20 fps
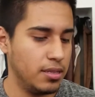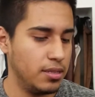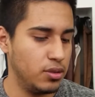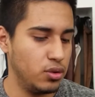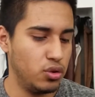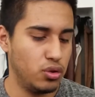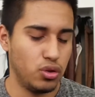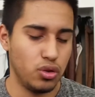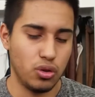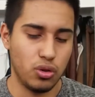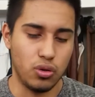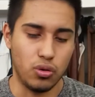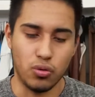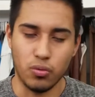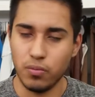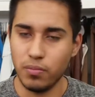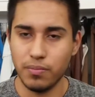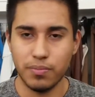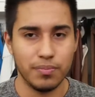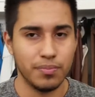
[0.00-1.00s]

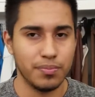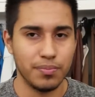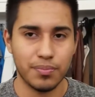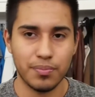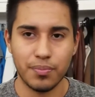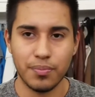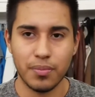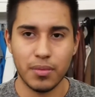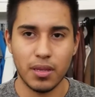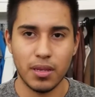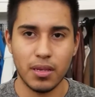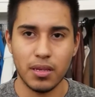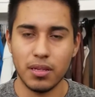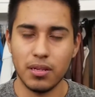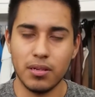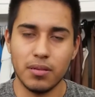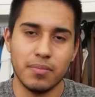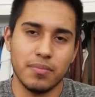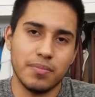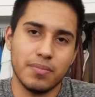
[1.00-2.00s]
So, you're
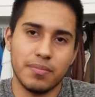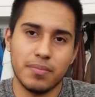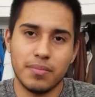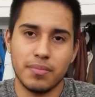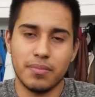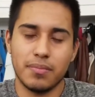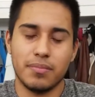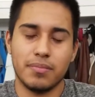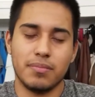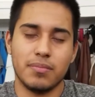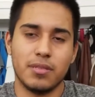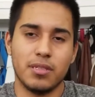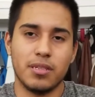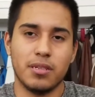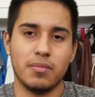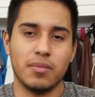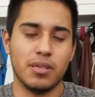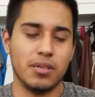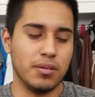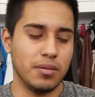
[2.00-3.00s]
going
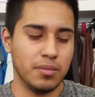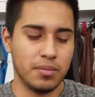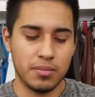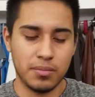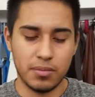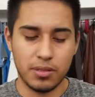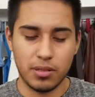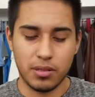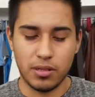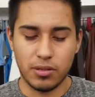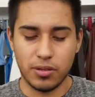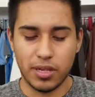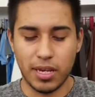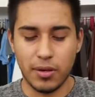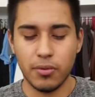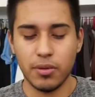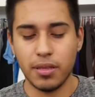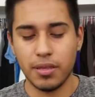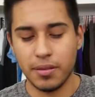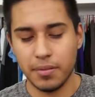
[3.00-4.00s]
to be totally okay
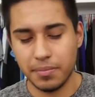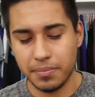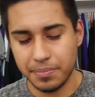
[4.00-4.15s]
with it.